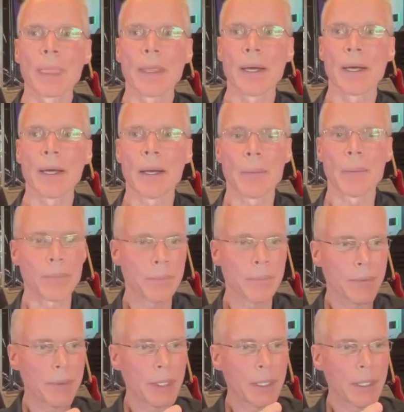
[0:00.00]
um,
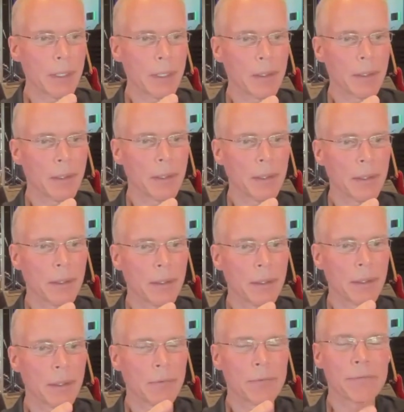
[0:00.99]
the
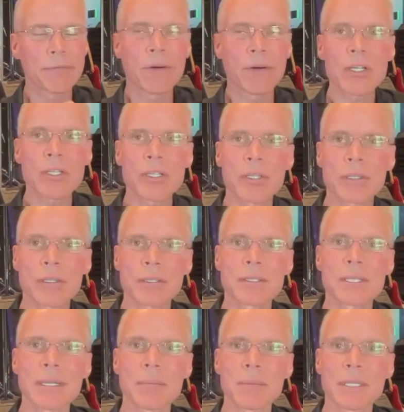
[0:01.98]
the
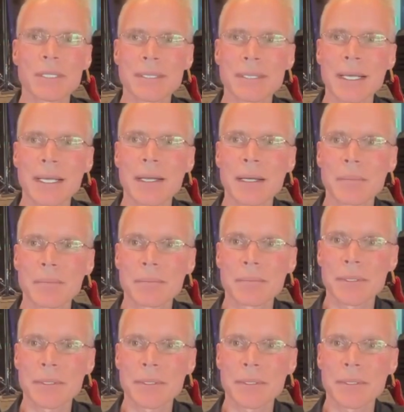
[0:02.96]
functions seem to set up